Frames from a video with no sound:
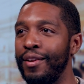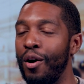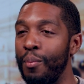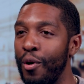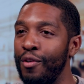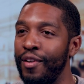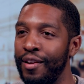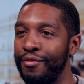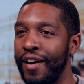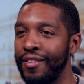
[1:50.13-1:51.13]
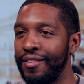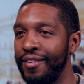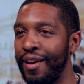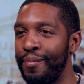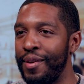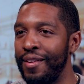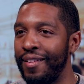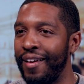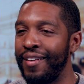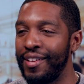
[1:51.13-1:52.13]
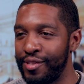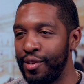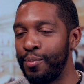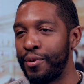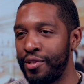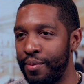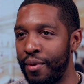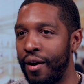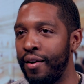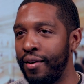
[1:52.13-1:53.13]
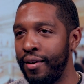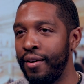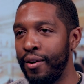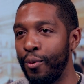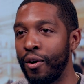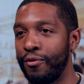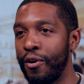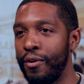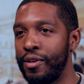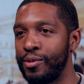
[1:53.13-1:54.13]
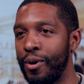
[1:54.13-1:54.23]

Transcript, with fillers: you know, a motivating factor to get me to like continue pushing my work forward as